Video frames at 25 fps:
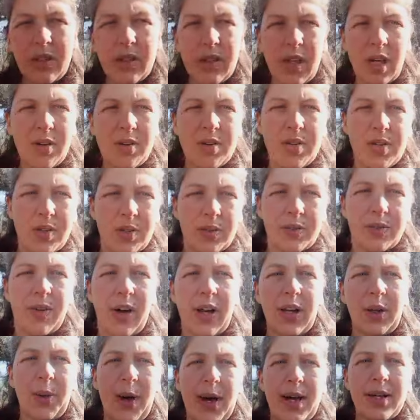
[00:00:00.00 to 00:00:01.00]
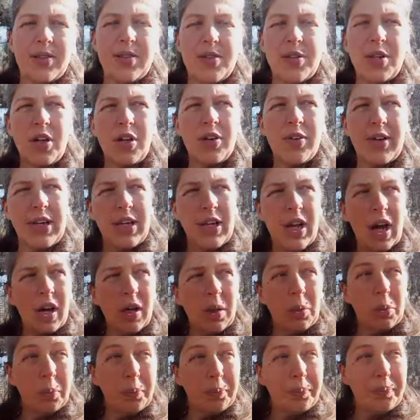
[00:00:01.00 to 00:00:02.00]
Those who follow our story
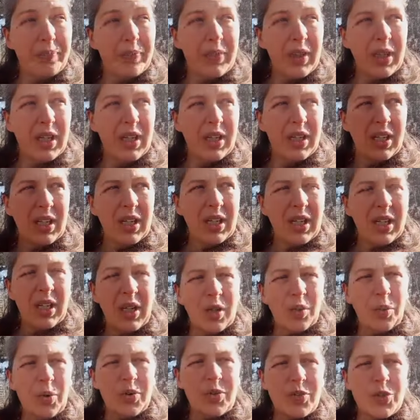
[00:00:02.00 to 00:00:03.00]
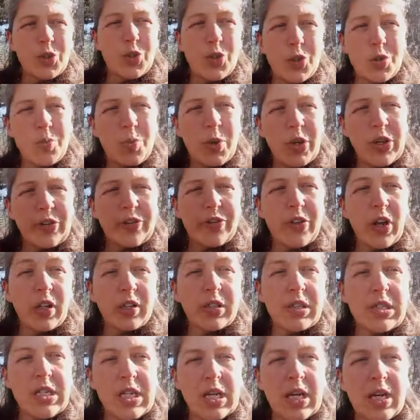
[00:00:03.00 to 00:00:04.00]
know that we've just moved
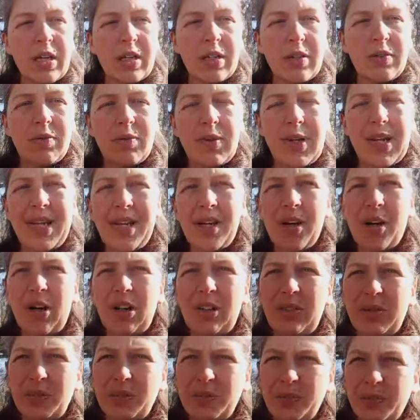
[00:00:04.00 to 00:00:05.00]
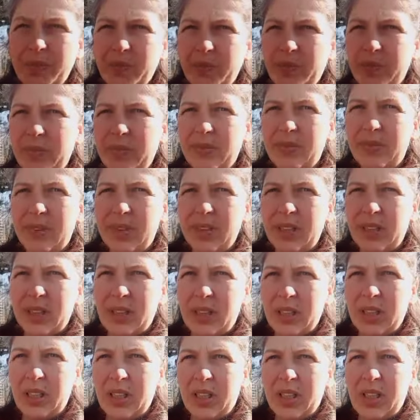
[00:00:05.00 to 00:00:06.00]
on to recall,
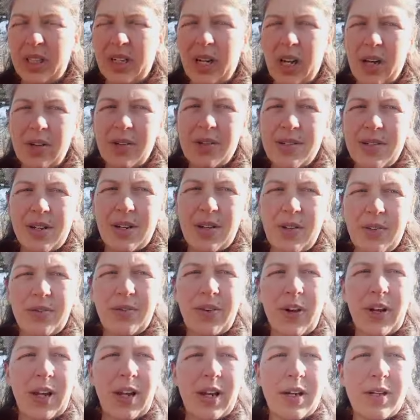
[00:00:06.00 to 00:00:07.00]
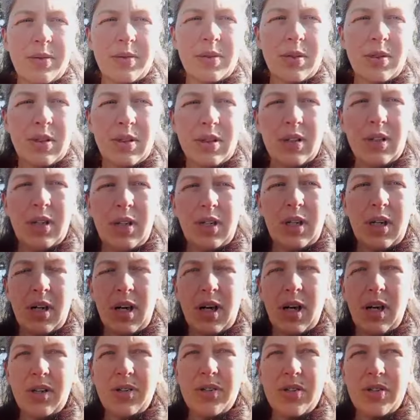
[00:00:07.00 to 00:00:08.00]
and those who followed
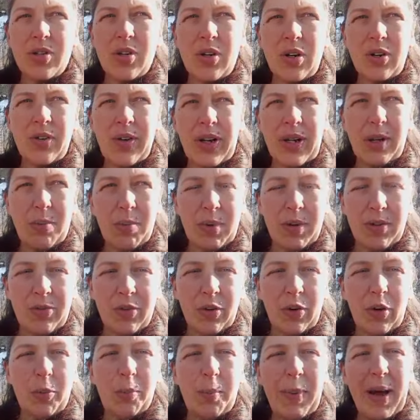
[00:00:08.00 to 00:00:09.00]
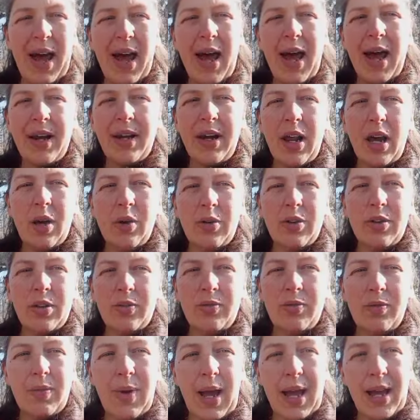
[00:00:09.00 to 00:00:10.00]
our story before Bear know
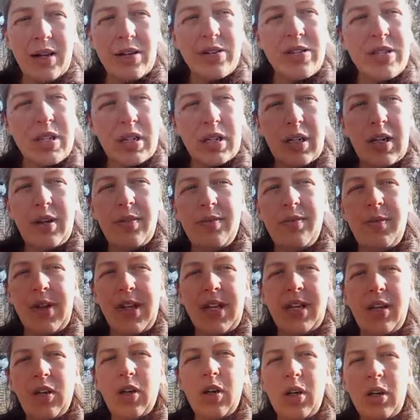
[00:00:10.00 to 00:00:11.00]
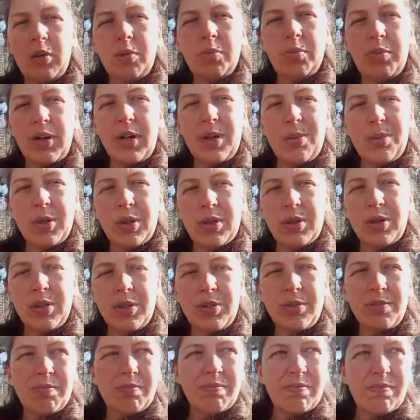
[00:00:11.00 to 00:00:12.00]
that Elsa learned recall pretty
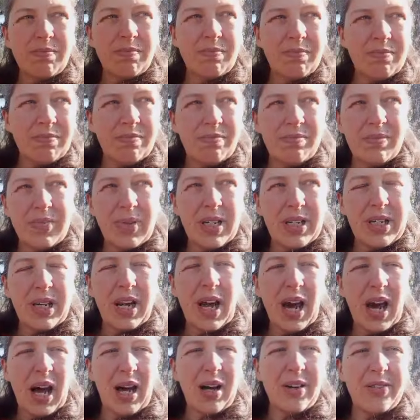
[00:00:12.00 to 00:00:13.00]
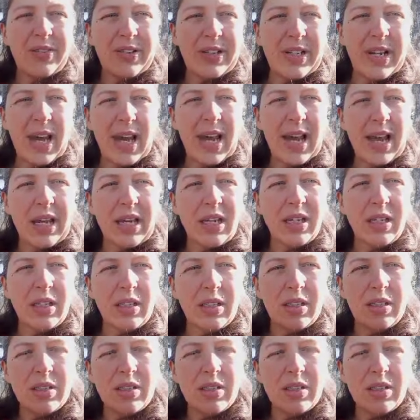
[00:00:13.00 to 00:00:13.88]
much in half a day.